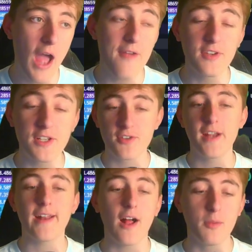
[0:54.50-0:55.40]
Every
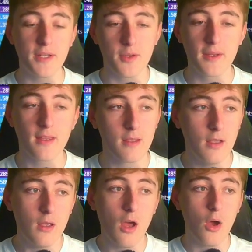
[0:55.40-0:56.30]
trade I'll be doing
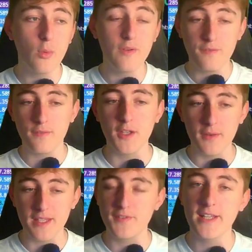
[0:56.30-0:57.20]
with
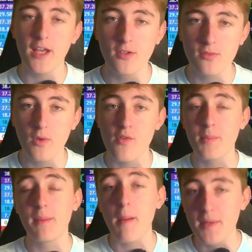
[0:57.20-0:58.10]
these videos, whether
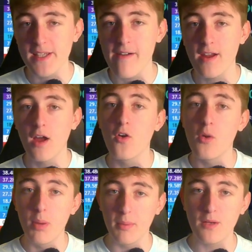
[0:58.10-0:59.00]
it be a members area
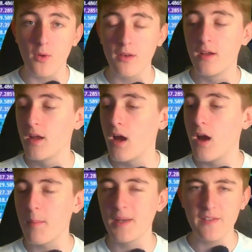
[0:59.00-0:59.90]
or a public one.
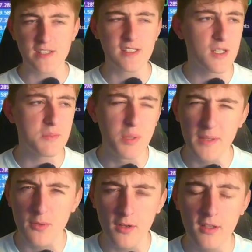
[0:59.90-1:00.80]
I believe this is a
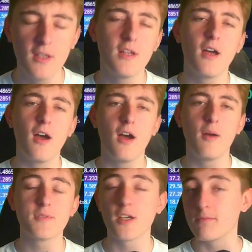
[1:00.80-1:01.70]
public one,
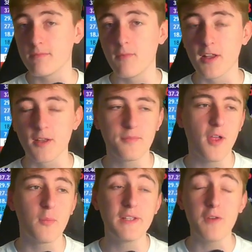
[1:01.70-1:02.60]
so welcome.
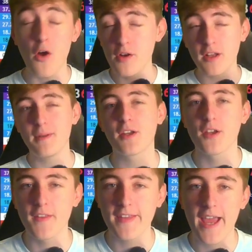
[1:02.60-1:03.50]
We are already going to be
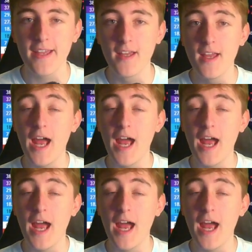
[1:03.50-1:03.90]
looking on the day,